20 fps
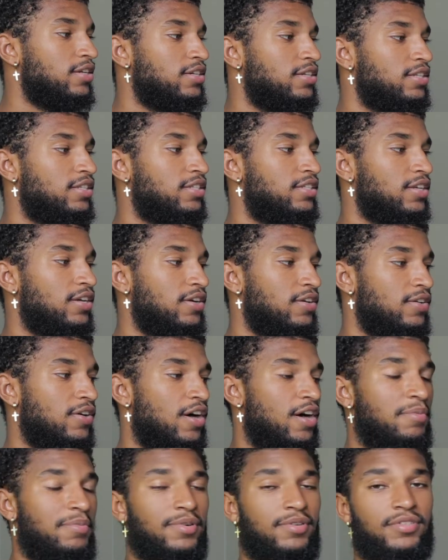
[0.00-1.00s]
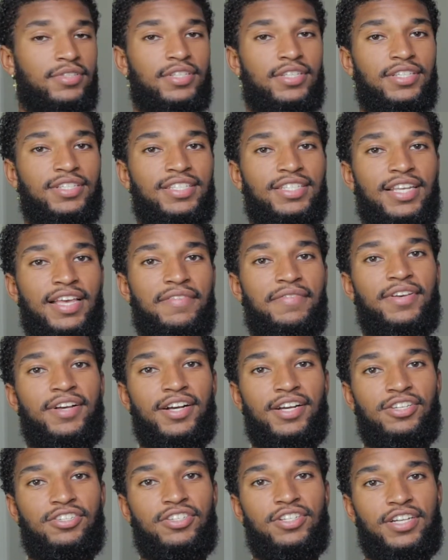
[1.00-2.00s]
So almost
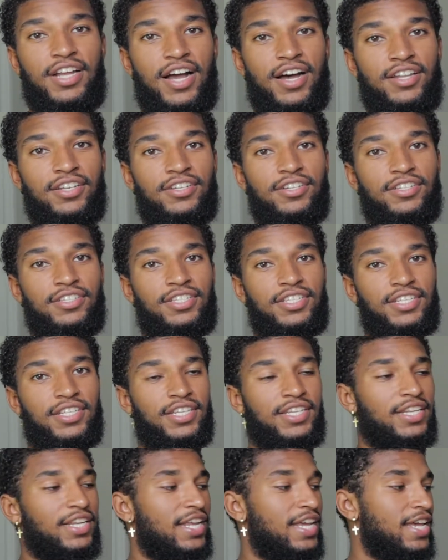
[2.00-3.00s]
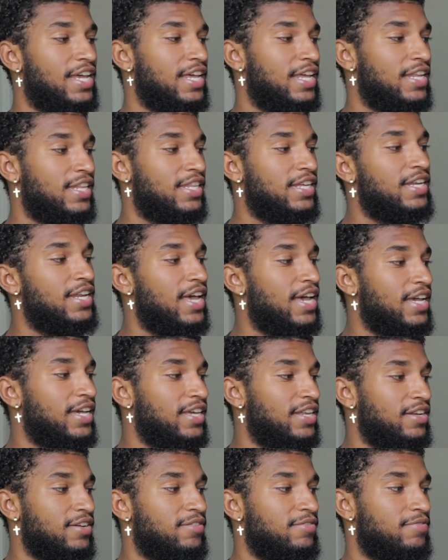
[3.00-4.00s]
$700 in the
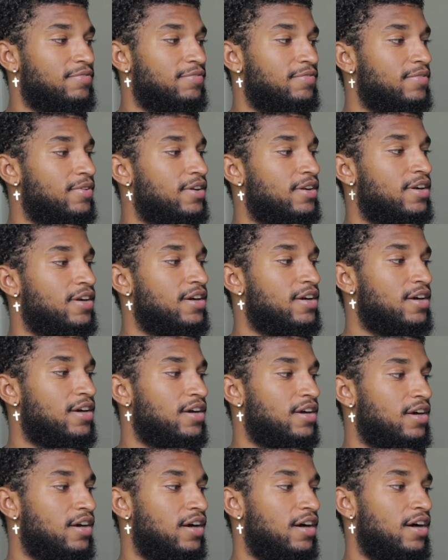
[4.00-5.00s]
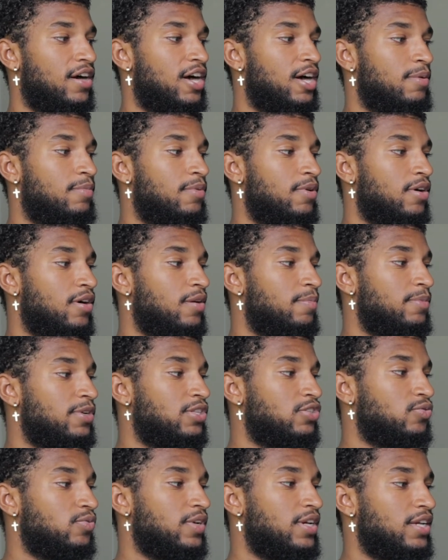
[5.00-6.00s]
negative
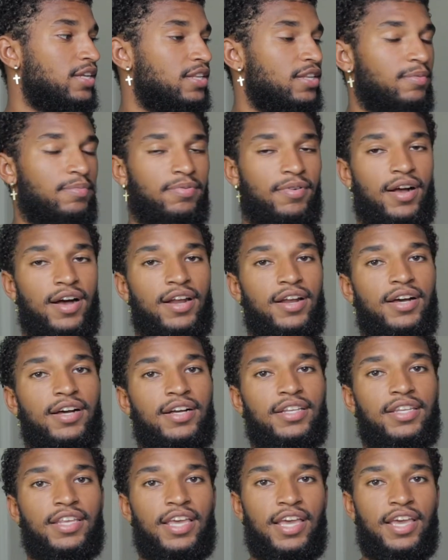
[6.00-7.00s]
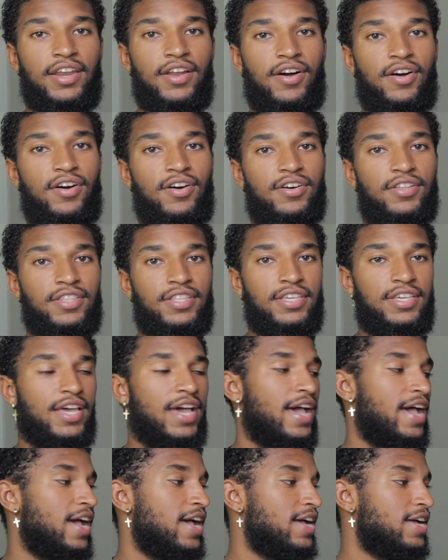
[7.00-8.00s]
between the product and all the
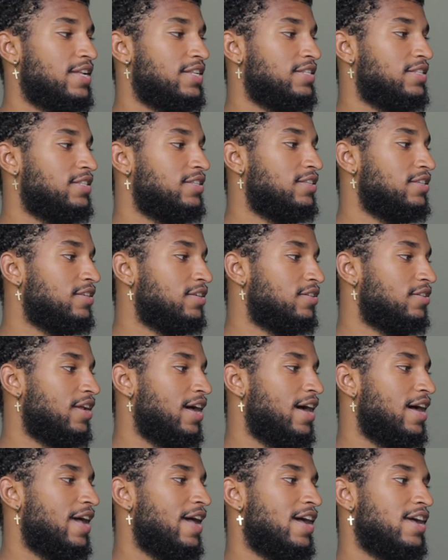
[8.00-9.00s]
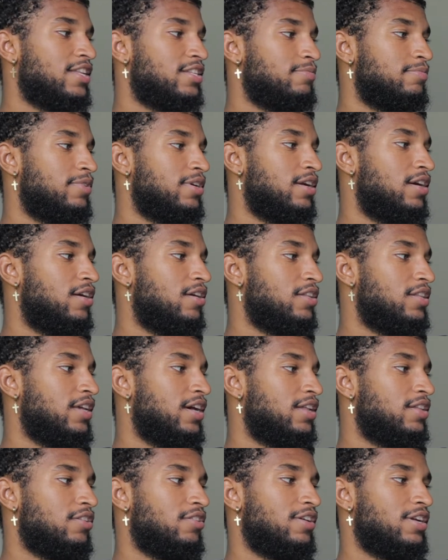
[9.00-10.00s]
ads, not ads, but all the
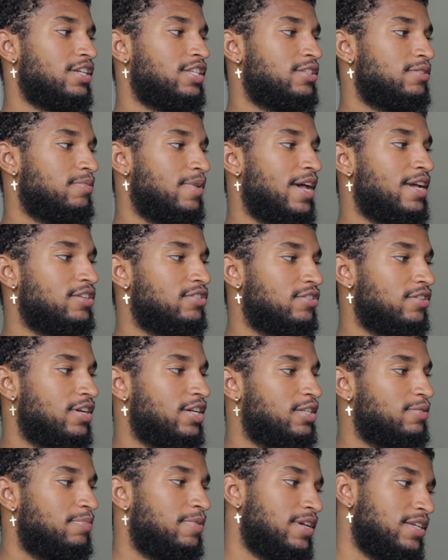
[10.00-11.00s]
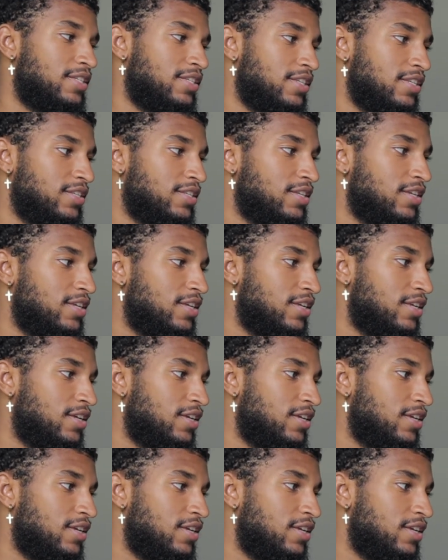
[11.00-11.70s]
other extra expenses.